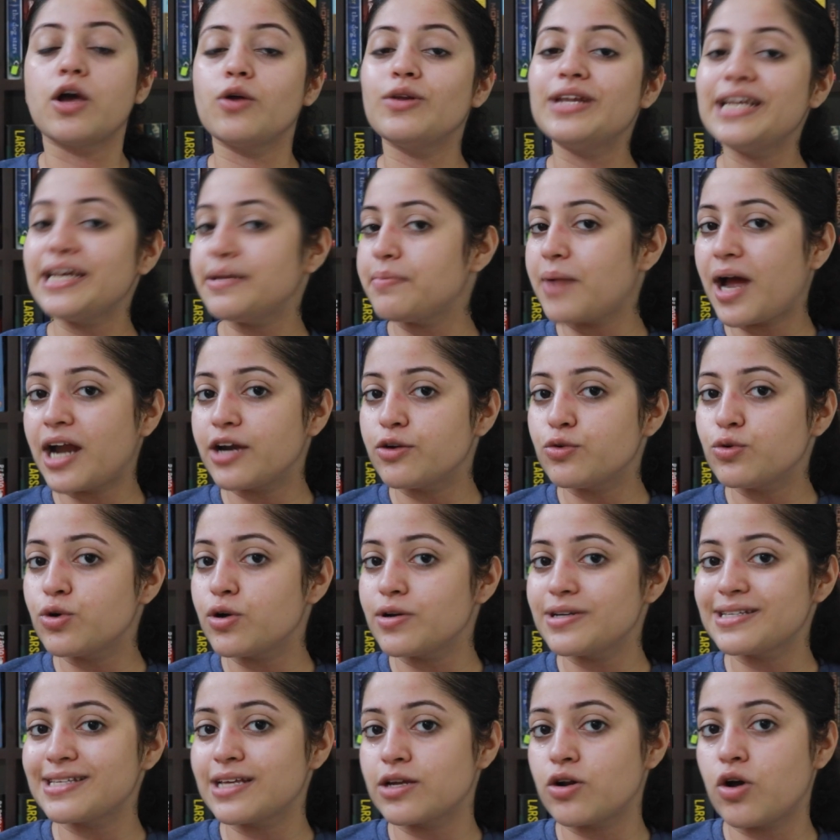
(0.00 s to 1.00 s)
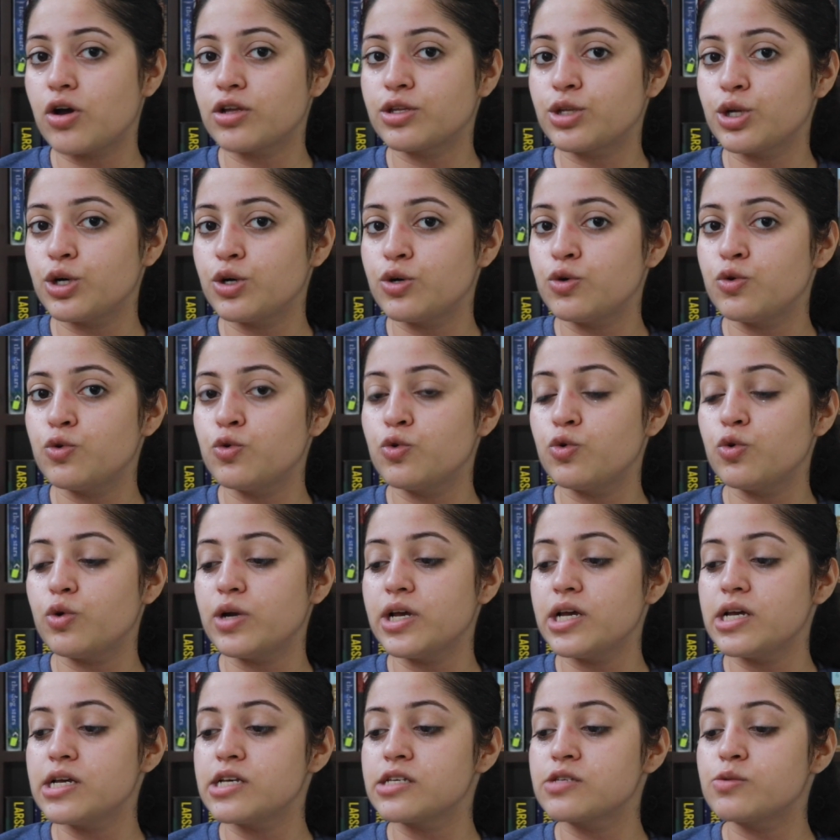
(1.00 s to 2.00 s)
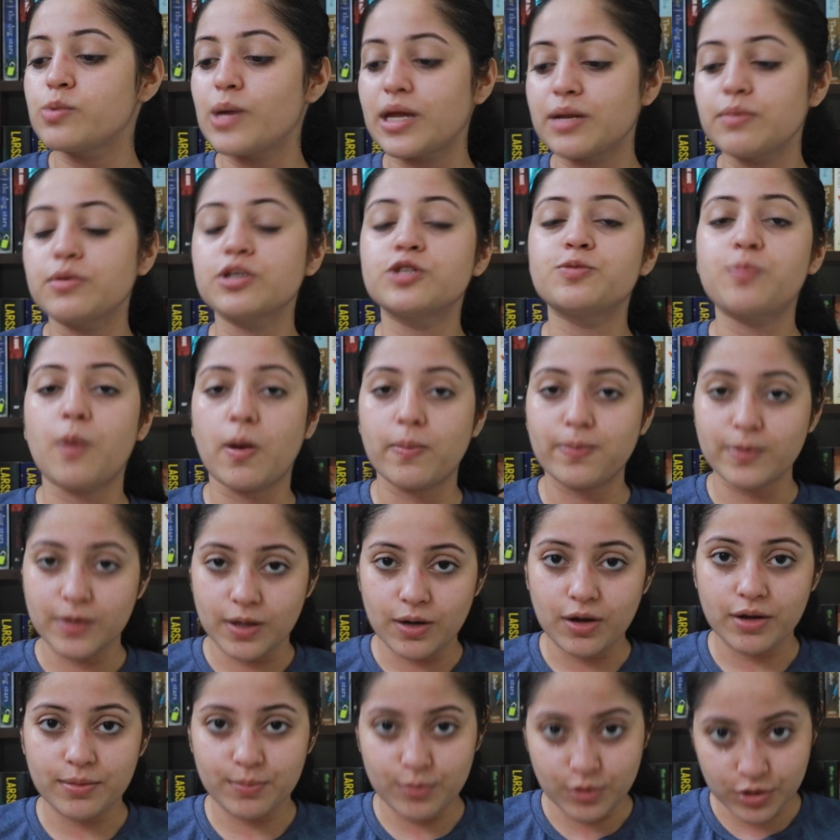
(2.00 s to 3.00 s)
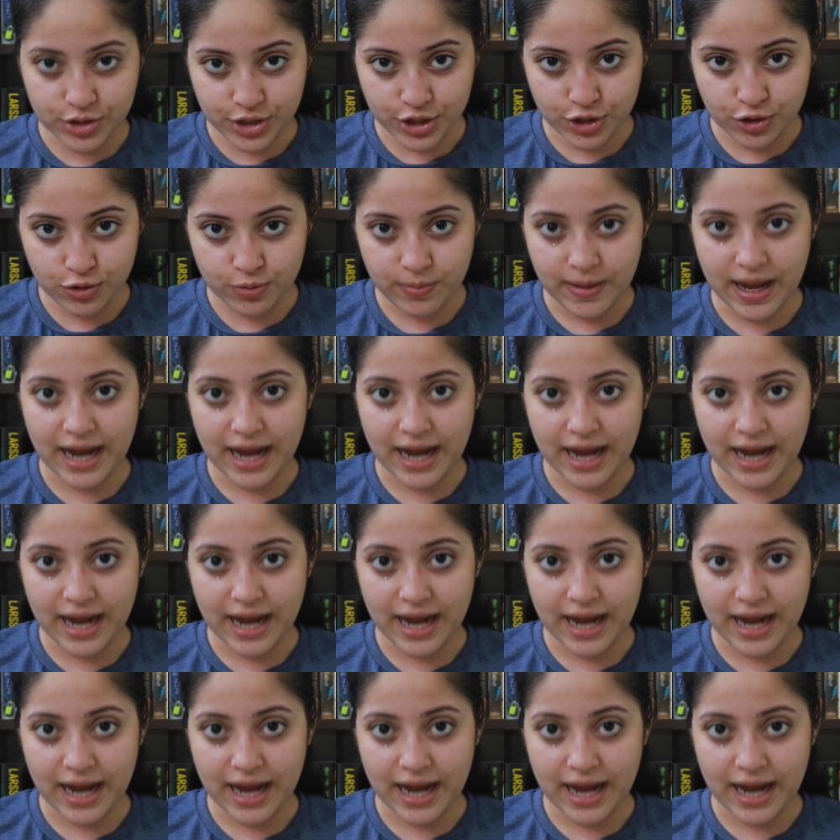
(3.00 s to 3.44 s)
Leigh Bardugo is an author who is very much popular on Booktube